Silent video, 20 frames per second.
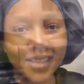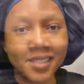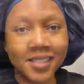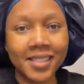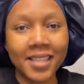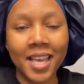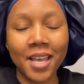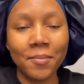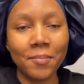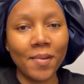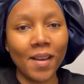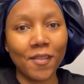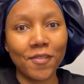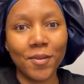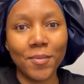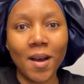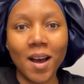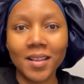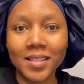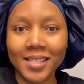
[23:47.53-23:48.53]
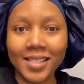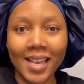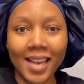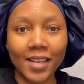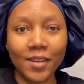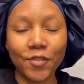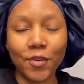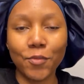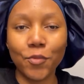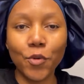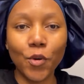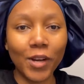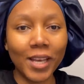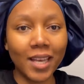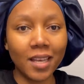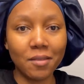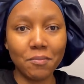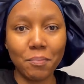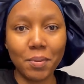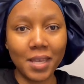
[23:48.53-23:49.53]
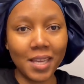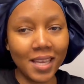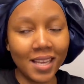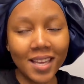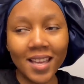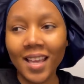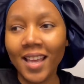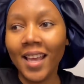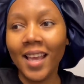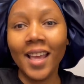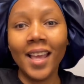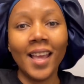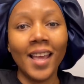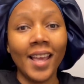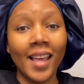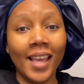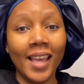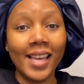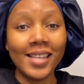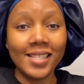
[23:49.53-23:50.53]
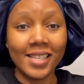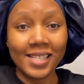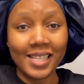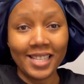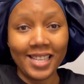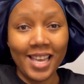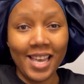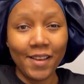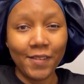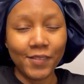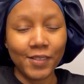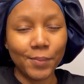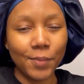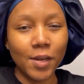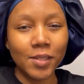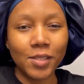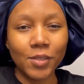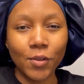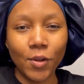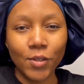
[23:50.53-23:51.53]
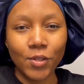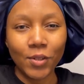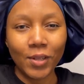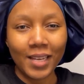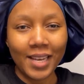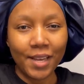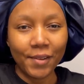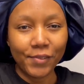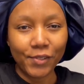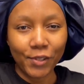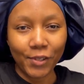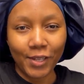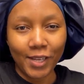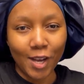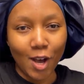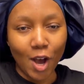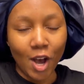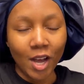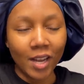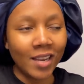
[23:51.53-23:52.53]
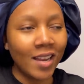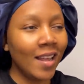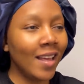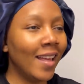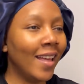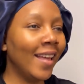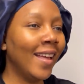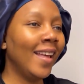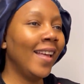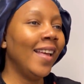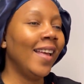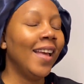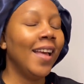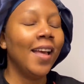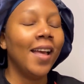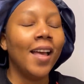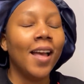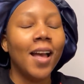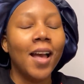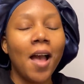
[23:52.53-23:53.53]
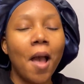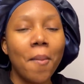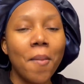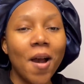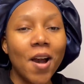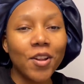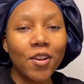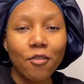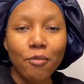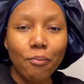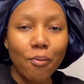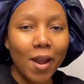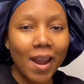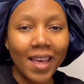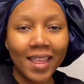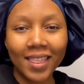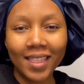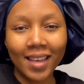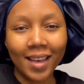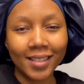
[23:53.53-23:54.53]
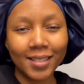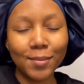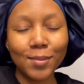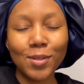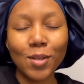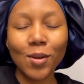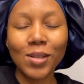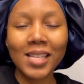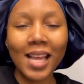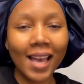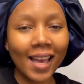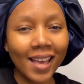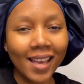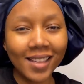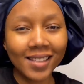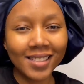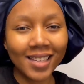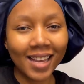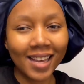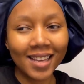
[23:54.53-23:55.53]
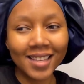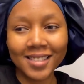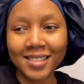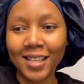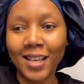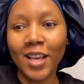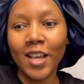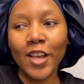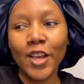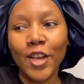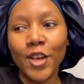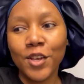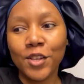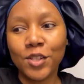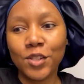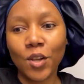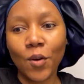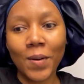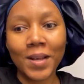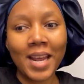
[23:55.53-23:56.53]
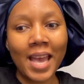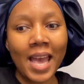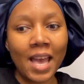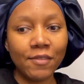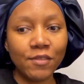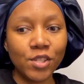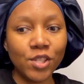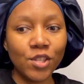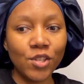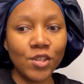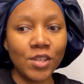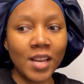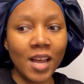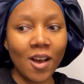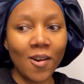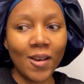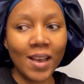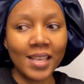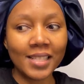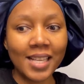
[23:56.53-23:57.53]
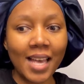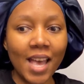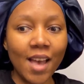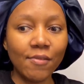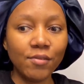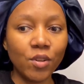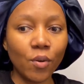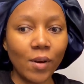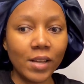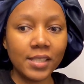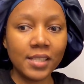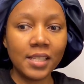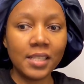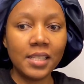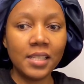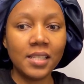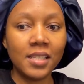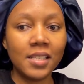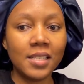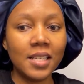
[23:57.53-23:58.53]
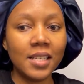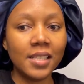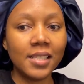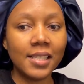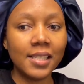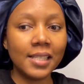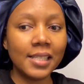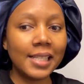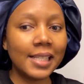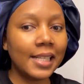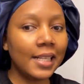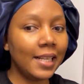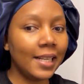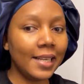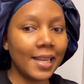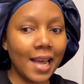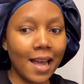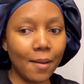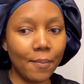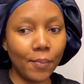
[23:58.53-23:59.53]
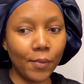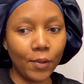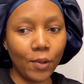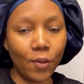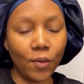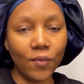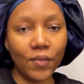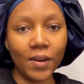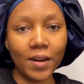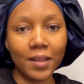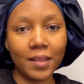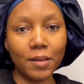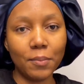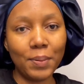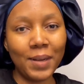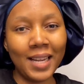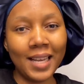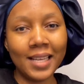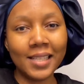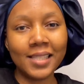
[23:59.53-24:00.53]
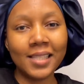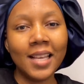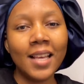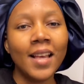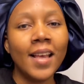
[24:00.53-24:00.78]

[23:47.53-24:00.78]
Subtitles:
just came back from outside from walking B. He just left. Martin also left earlier on. I'm out of breath, guys. I'm so tired, guys. So what I have to do now is I have to wash the dishes, clean up all over the place,